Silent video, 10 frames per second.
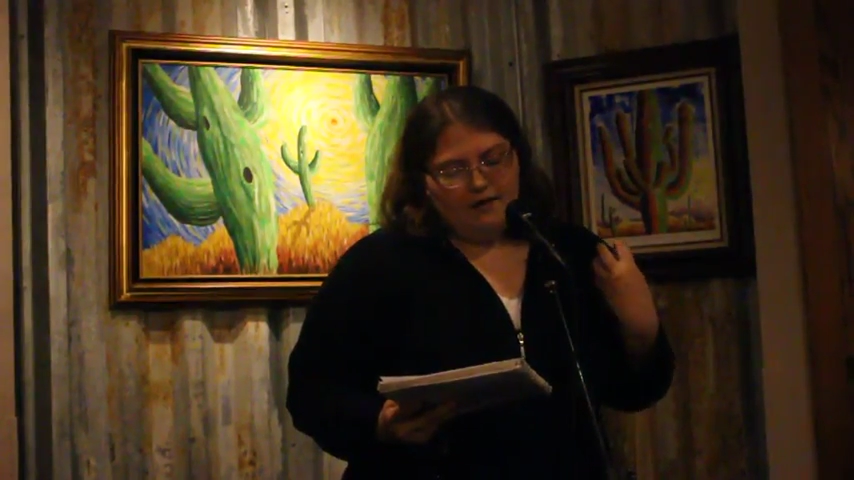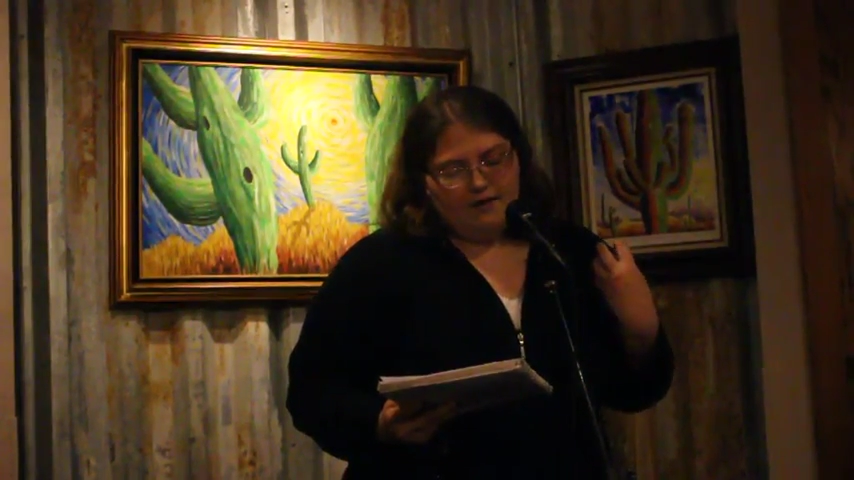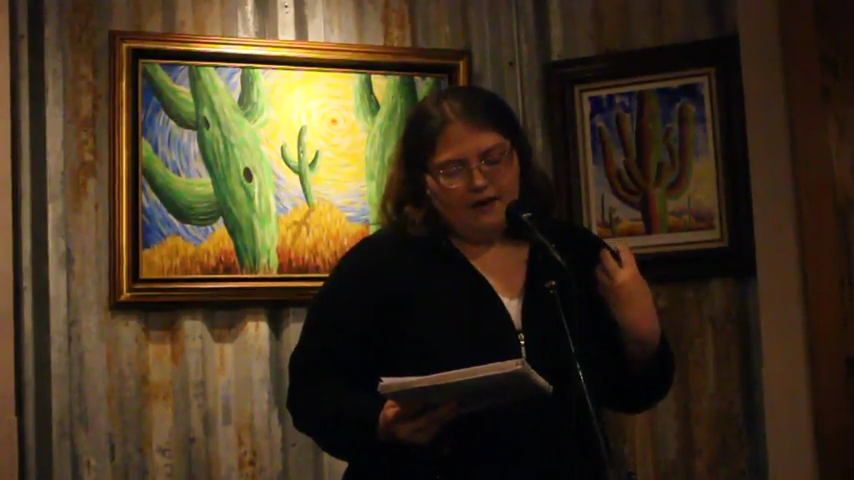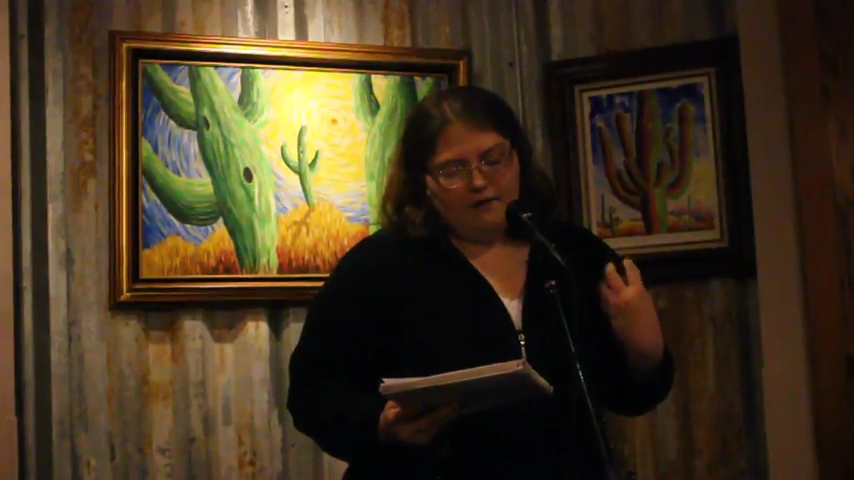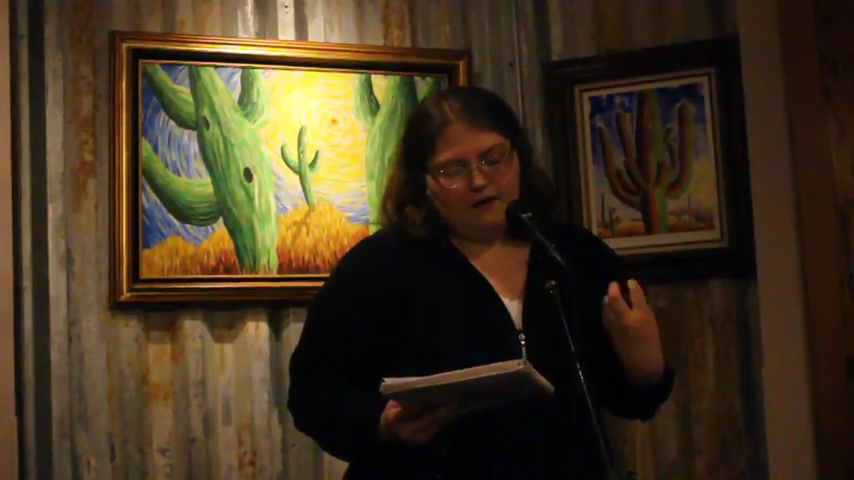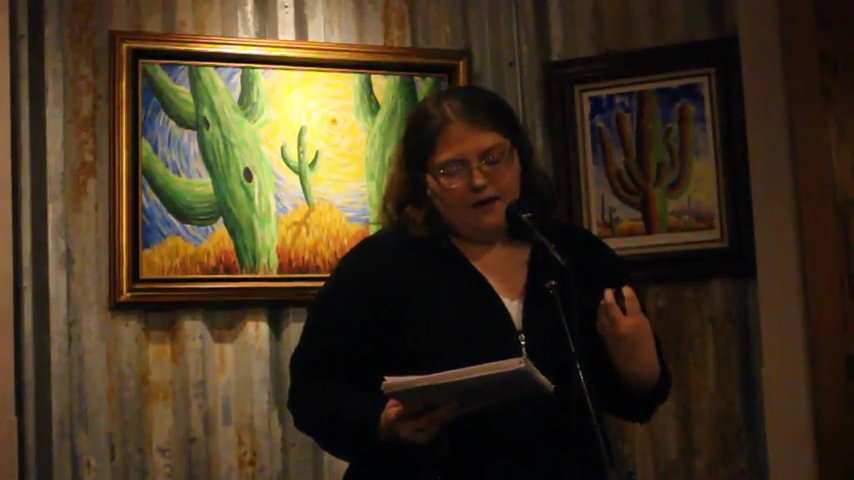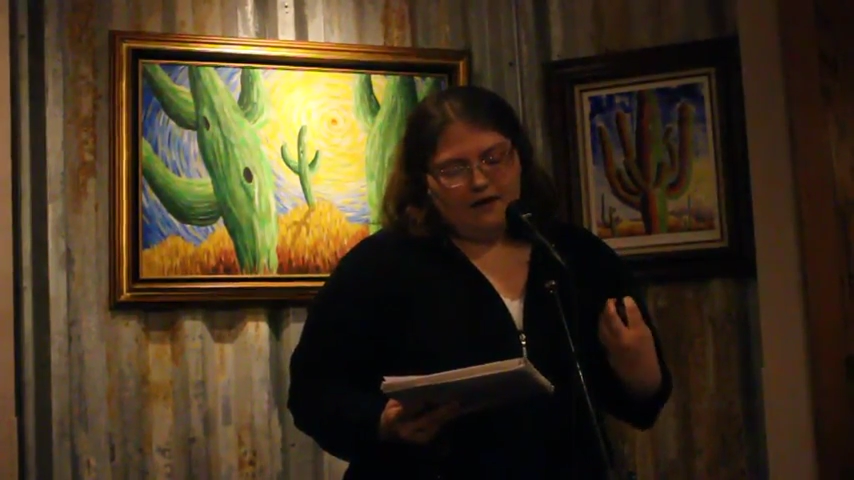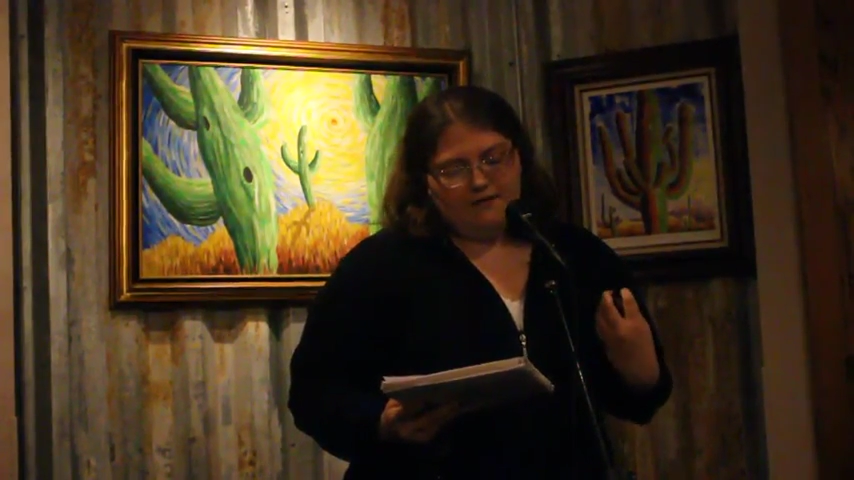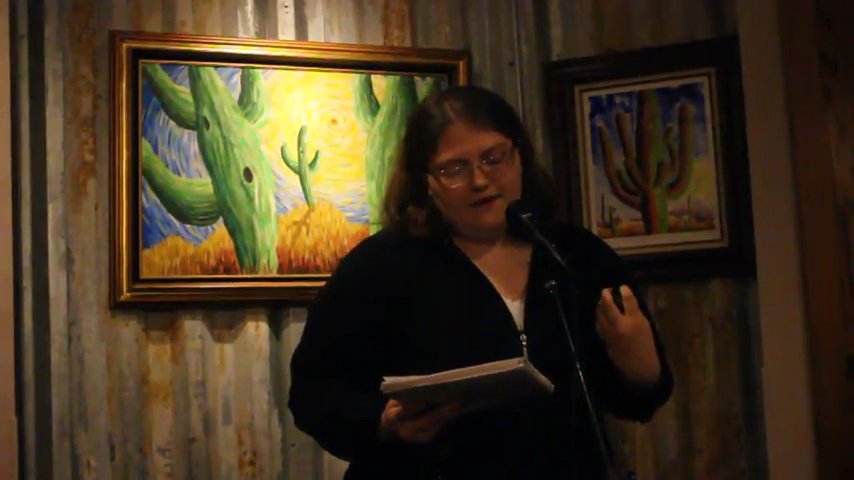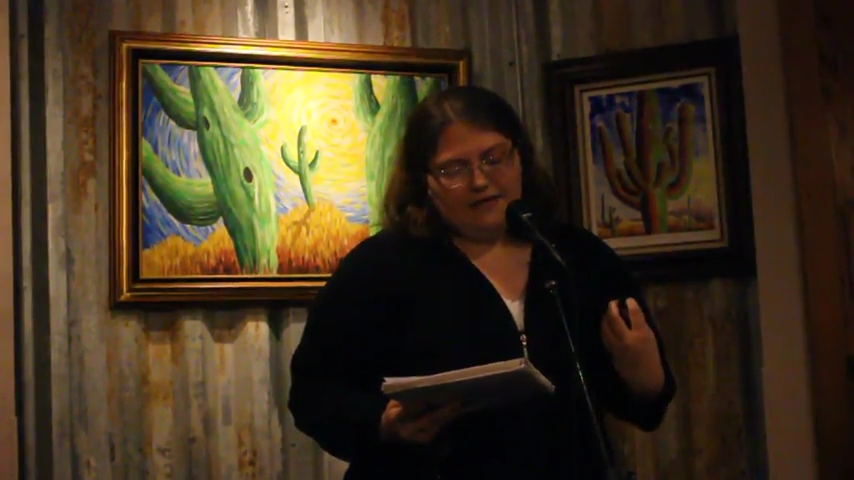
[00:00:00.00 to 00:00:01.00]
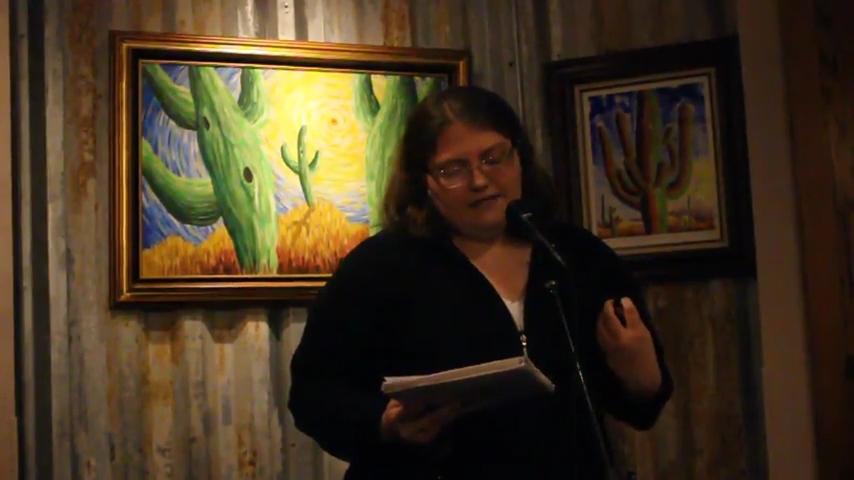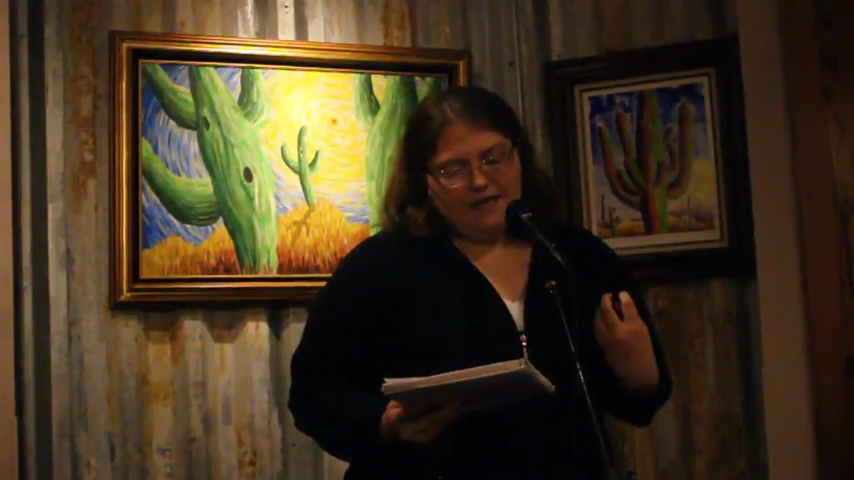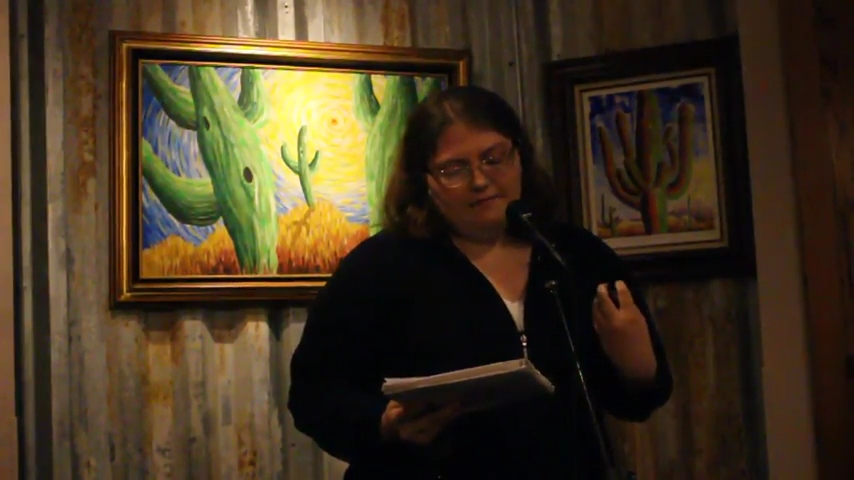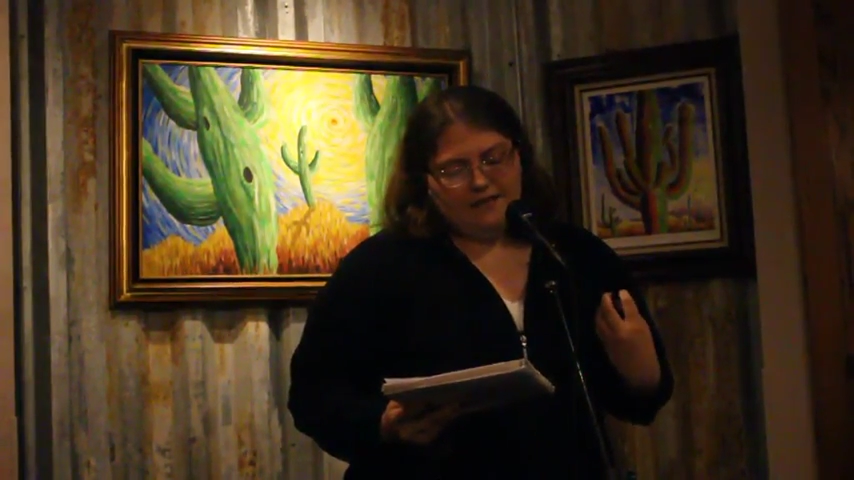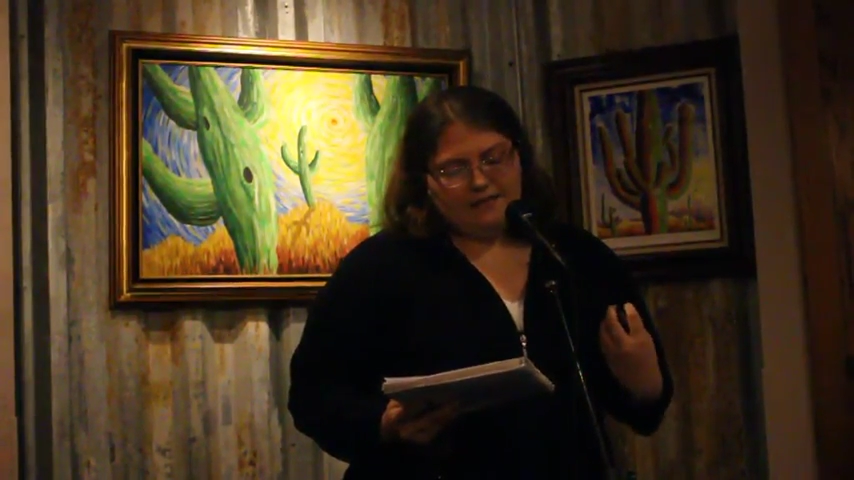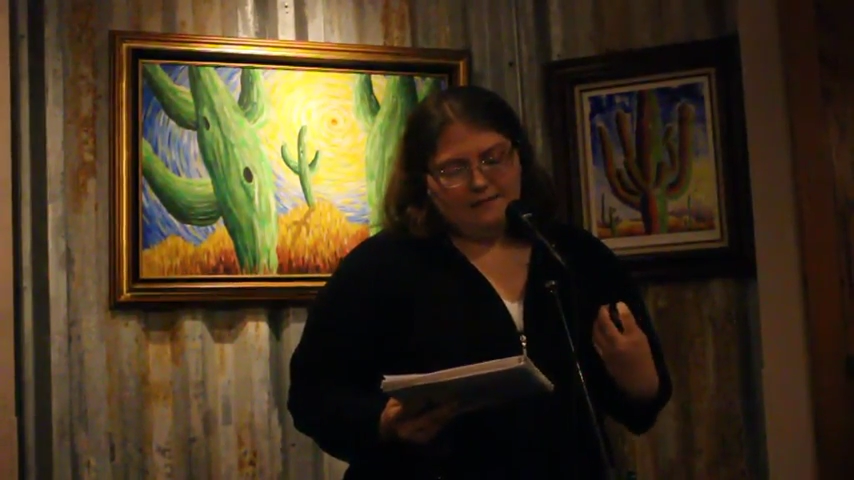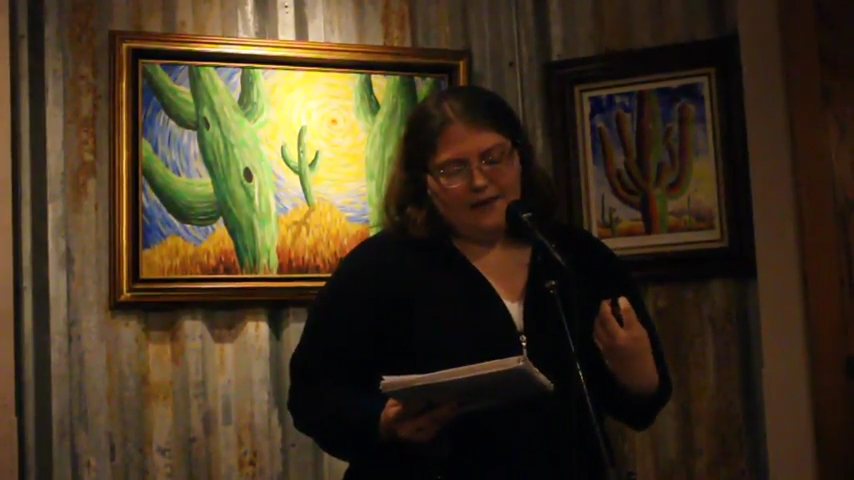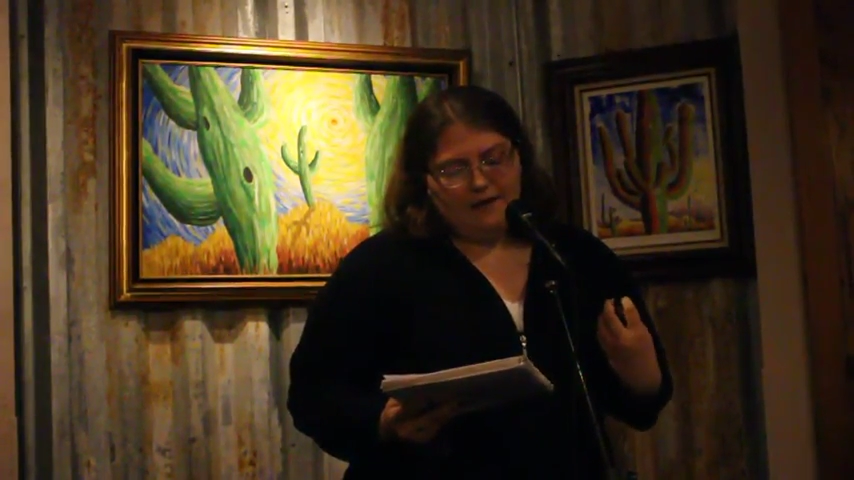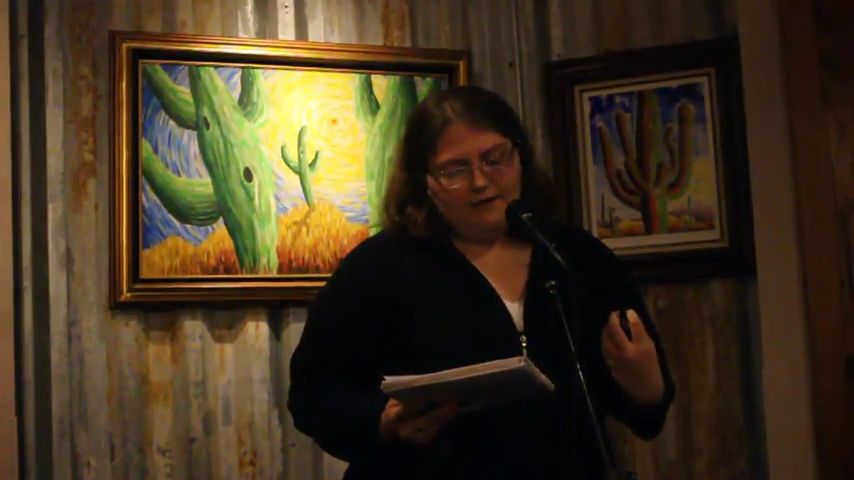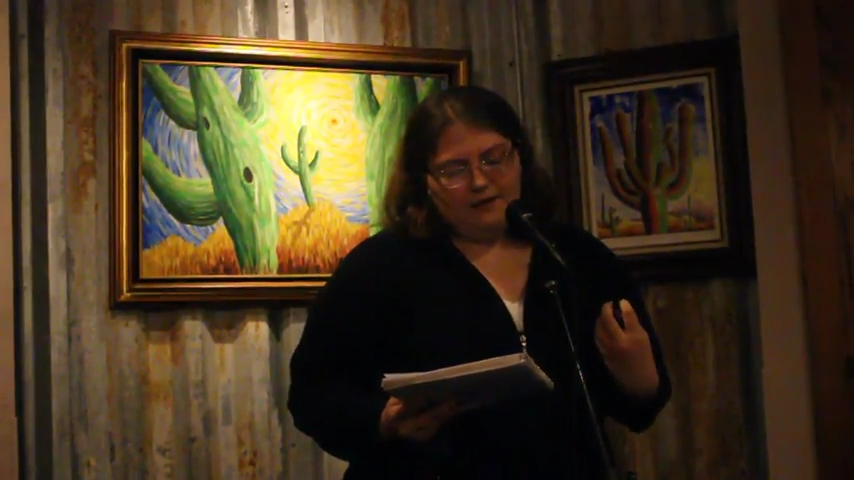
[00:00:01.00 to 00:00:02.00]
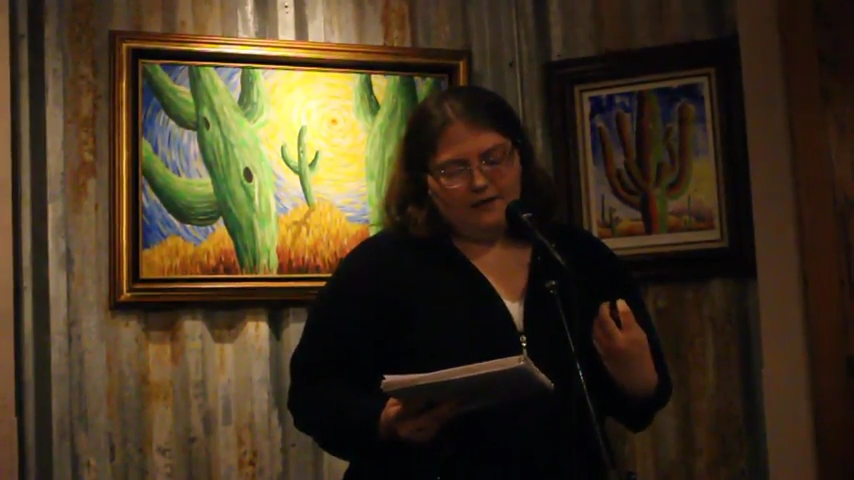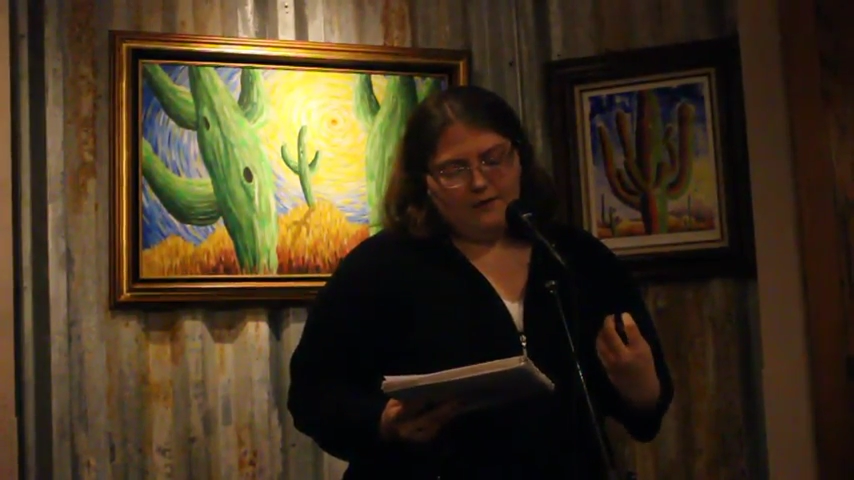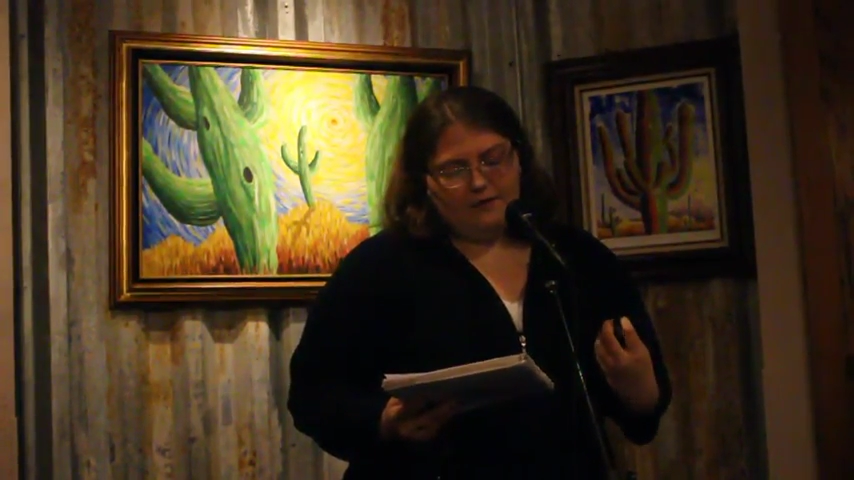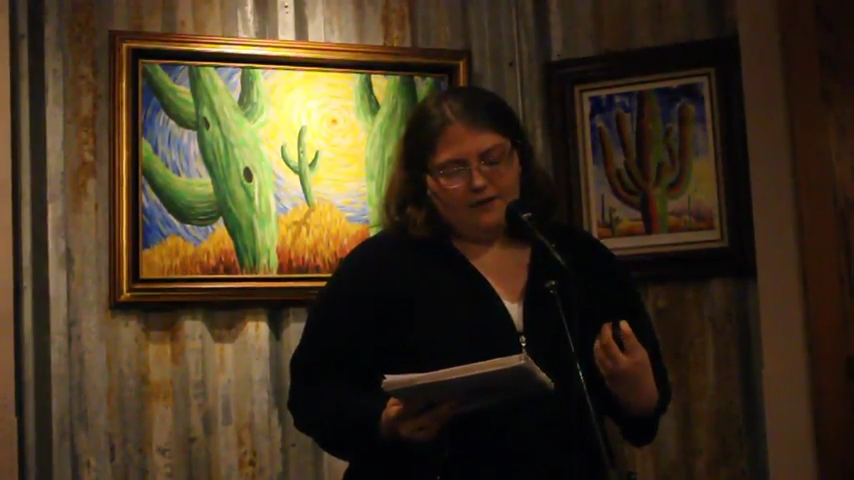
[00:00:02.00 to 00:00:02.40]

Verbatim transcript: There are a lot of things I miss about you,